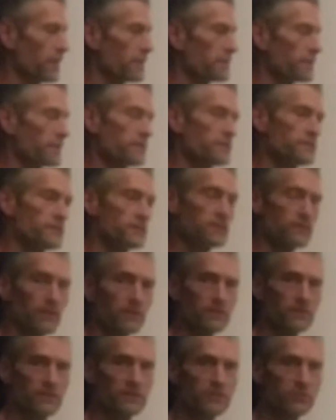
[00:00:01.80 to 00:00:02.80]
I'd like to
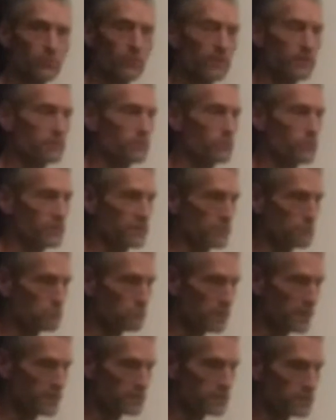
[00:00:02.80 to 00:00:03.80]
start this one with
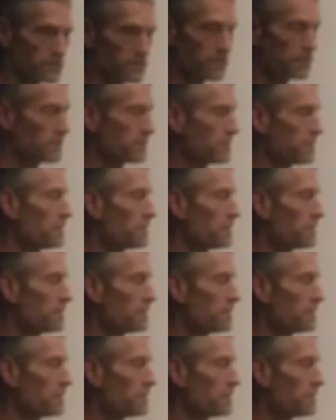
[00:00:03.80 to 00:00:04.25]
a puzzle.